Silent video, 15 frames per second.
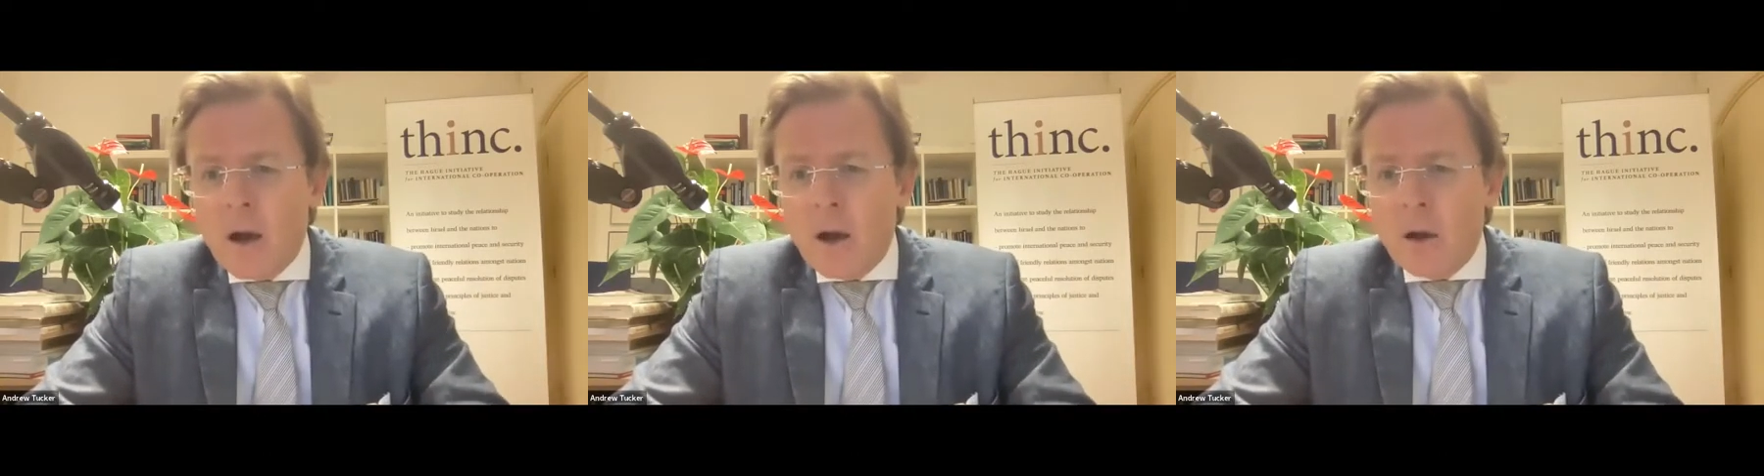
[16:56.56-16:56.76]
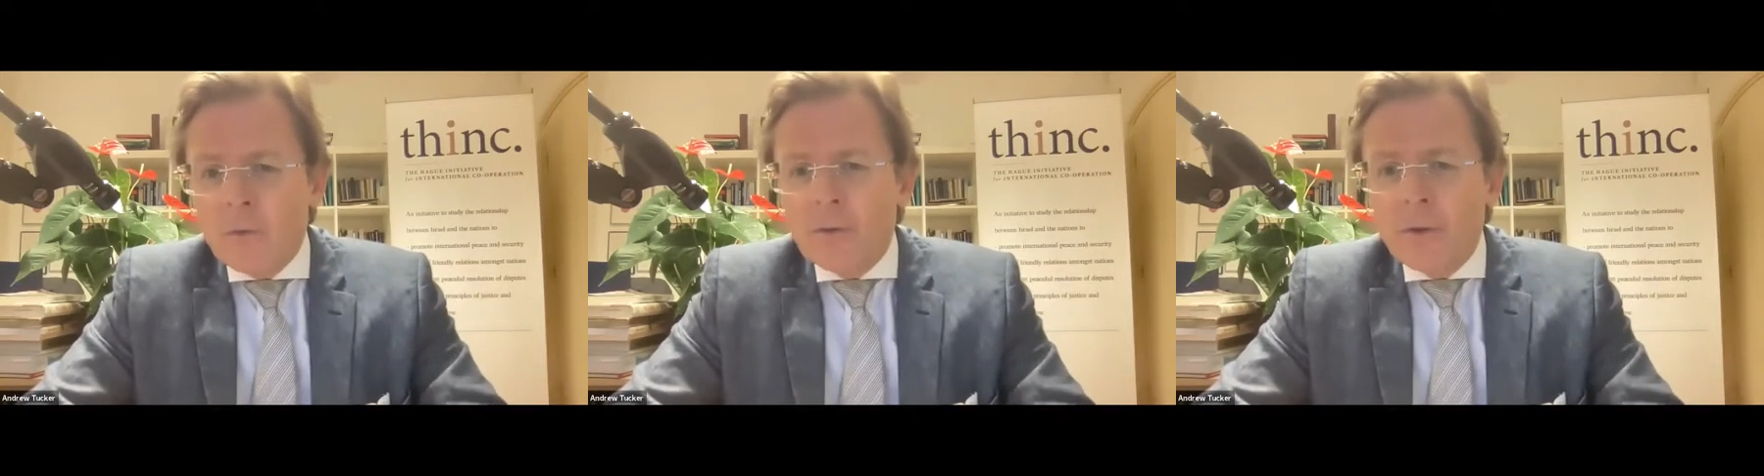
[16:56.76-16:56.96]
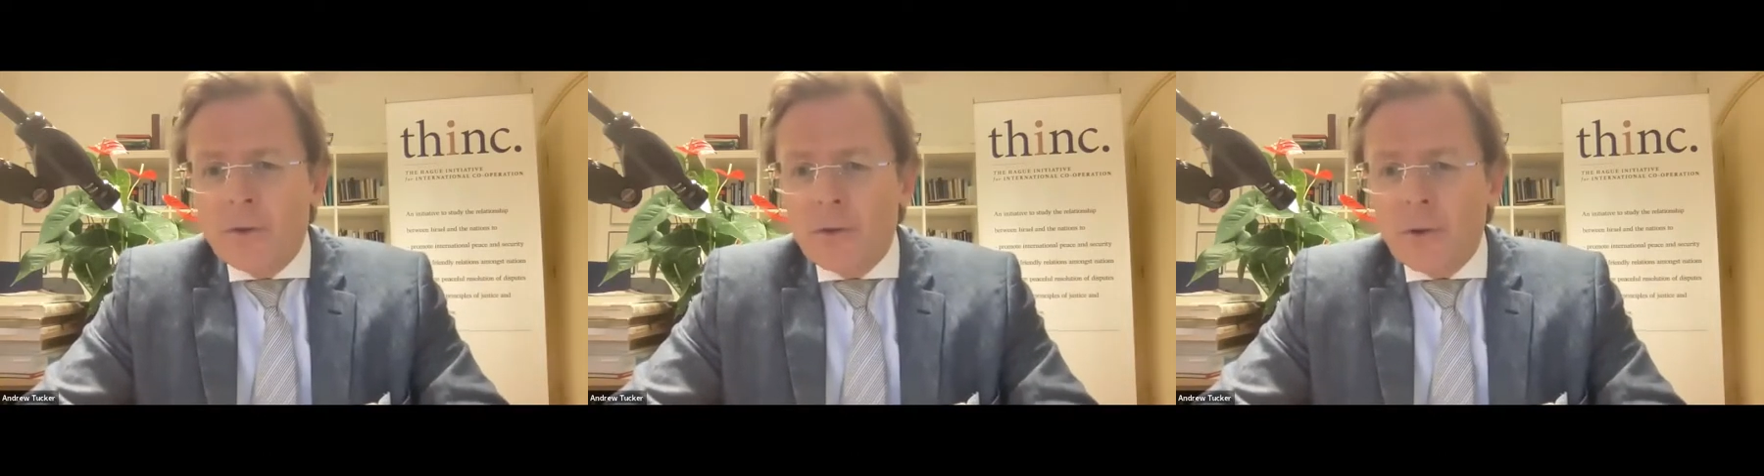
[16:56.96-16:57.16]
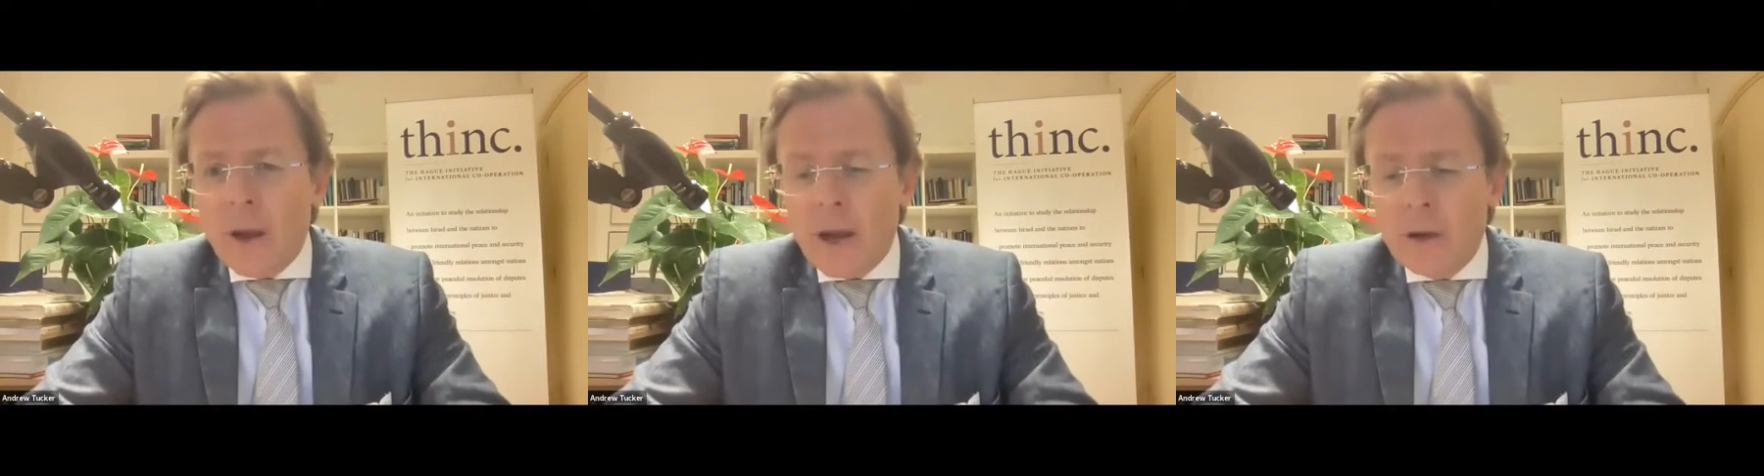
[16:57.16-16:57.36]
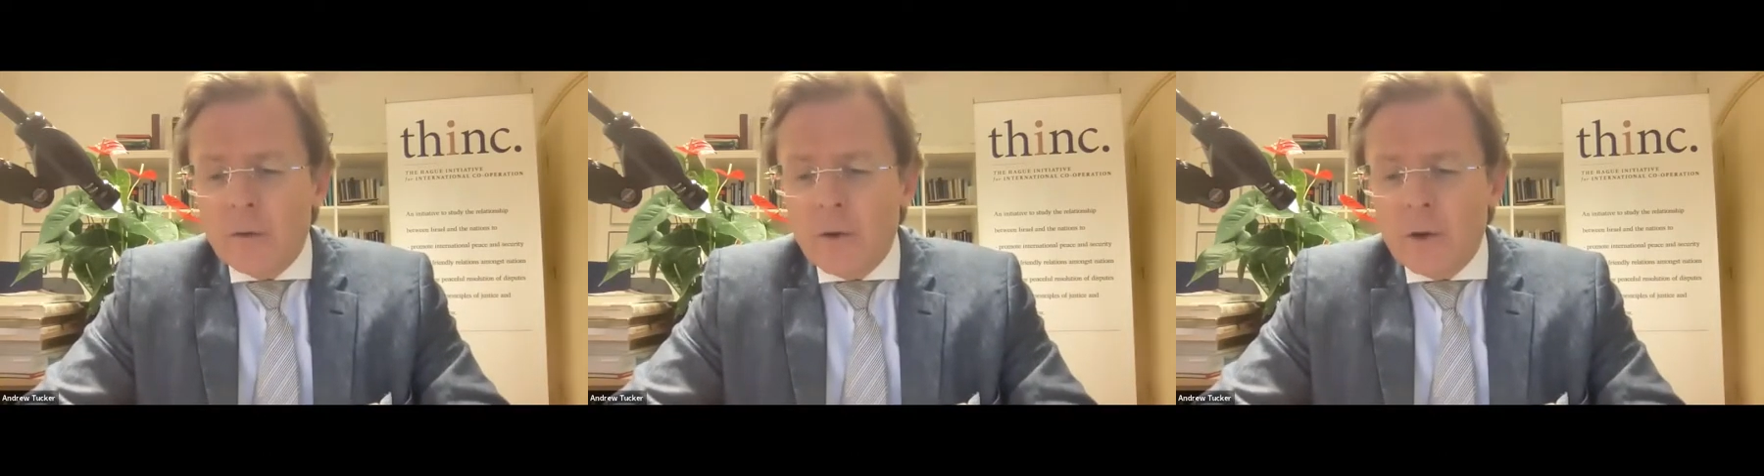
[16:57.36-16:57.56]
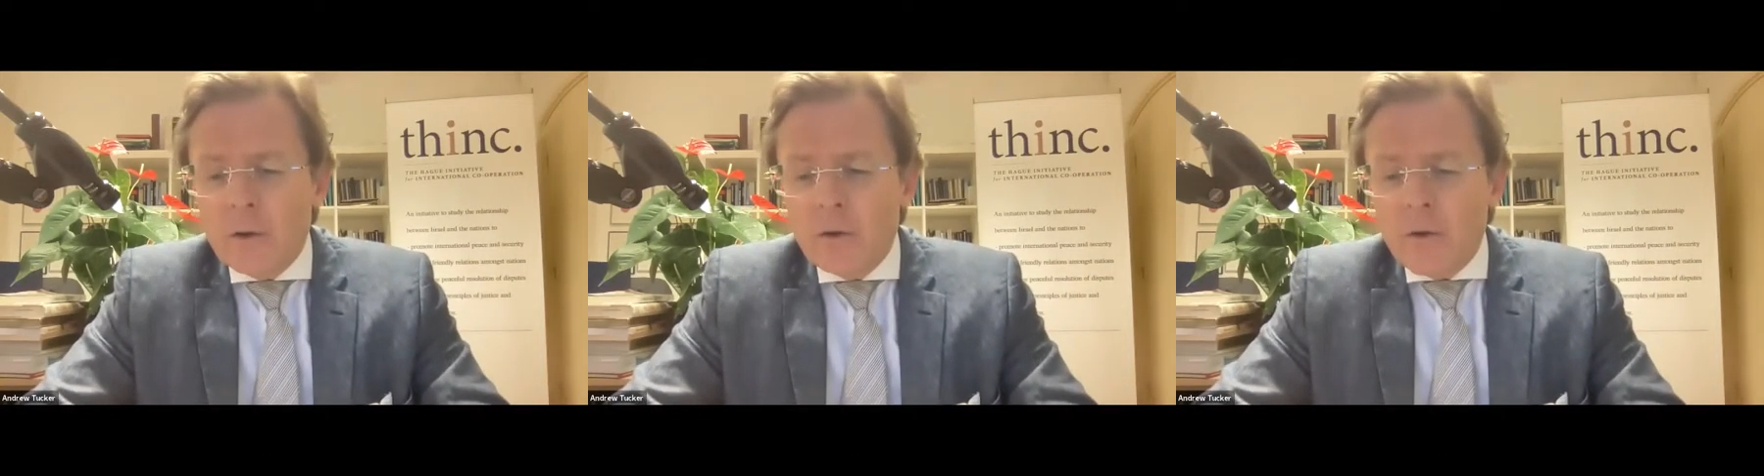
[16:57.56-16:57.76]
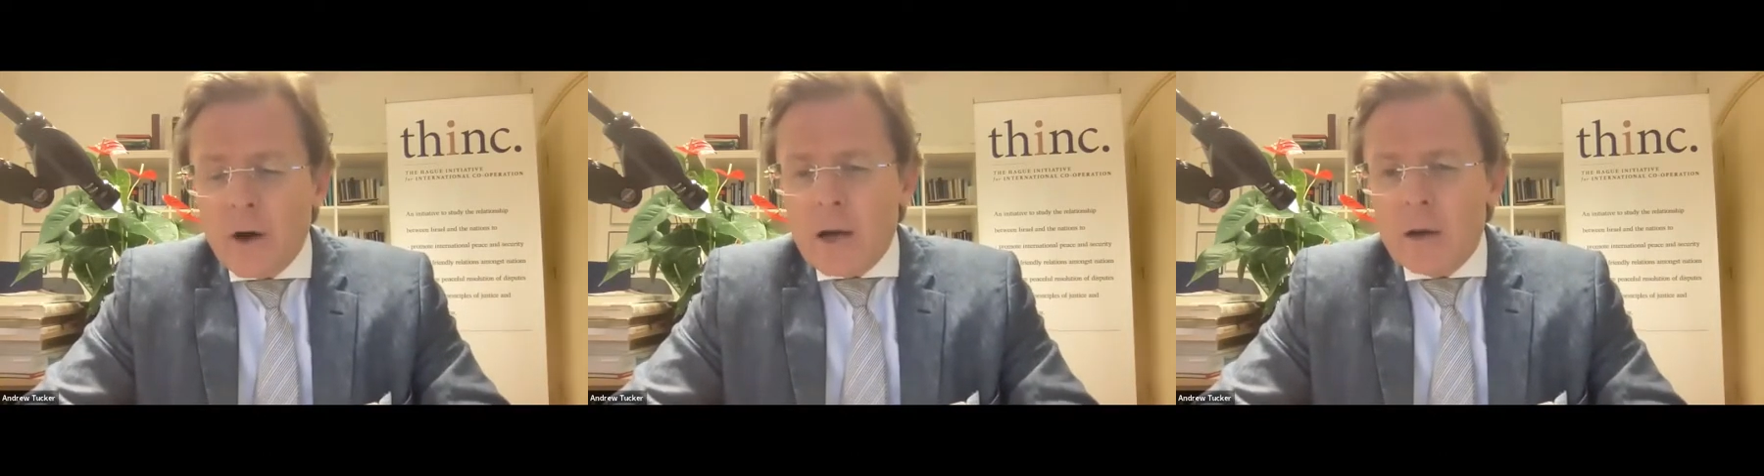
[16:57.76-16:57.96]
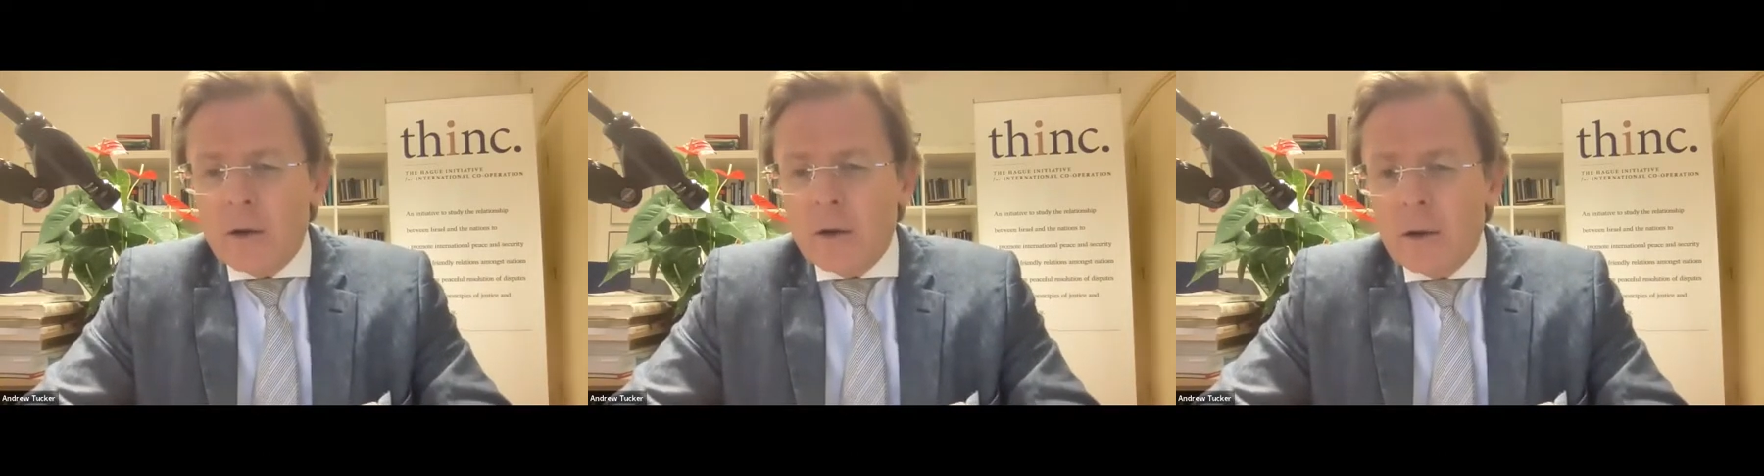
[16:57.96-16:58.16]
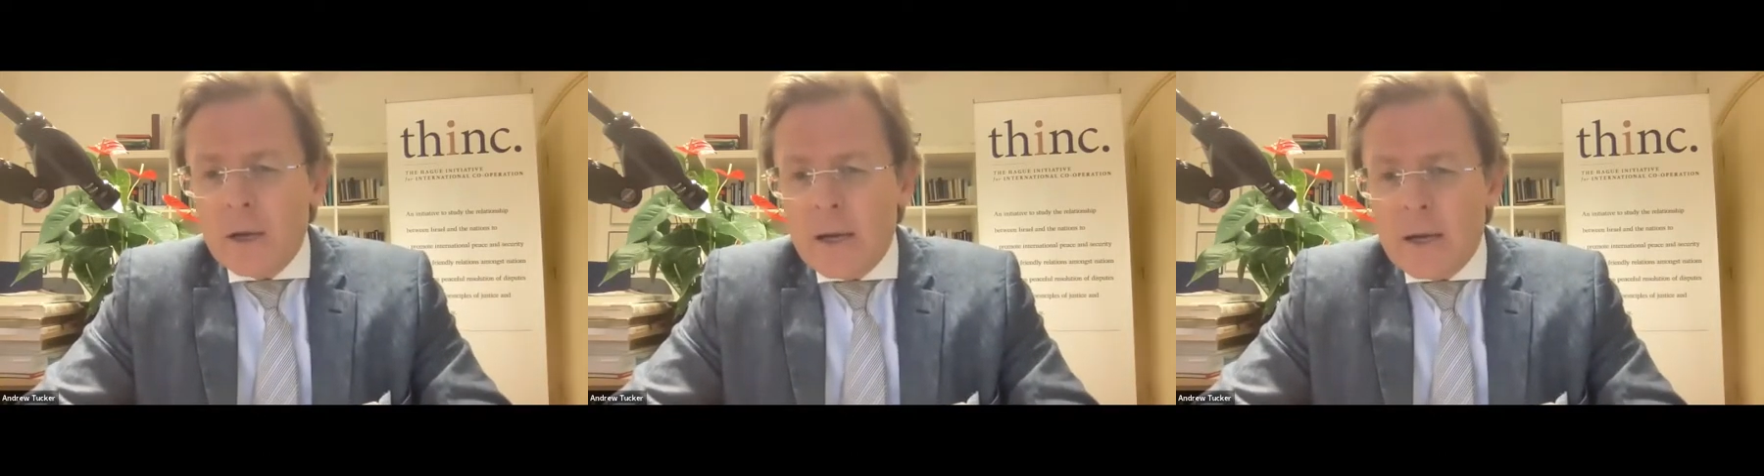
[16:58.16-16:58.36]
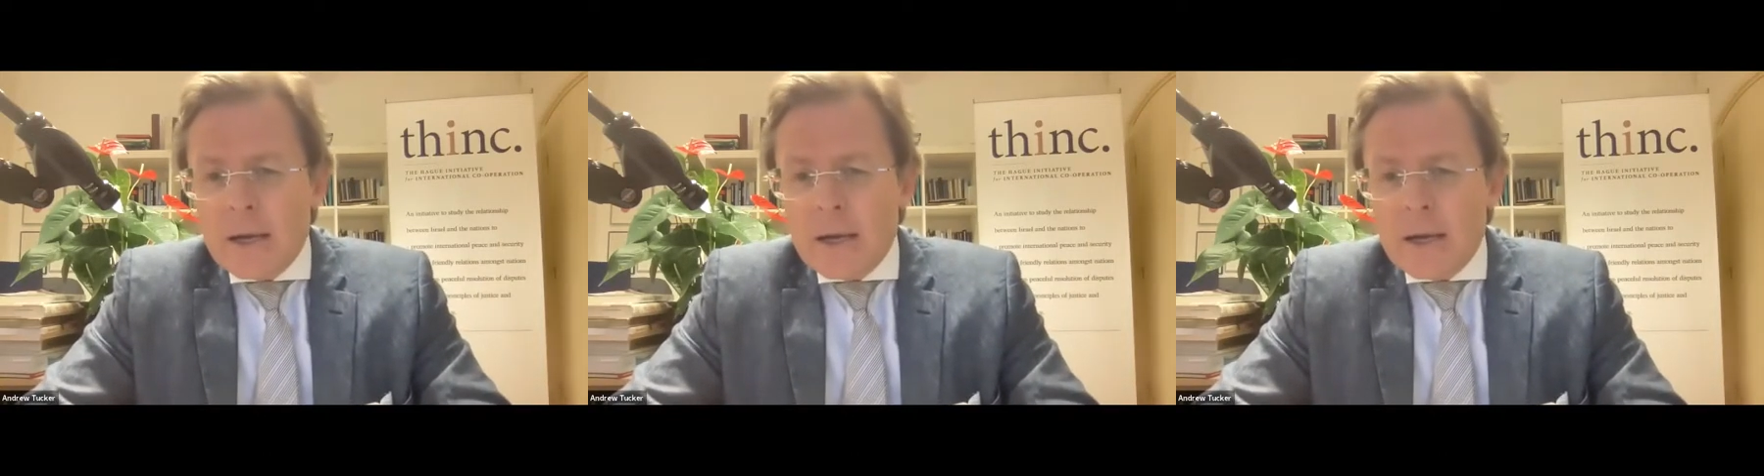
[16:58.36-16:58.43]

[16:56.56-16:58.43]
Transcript: of the State of Israel.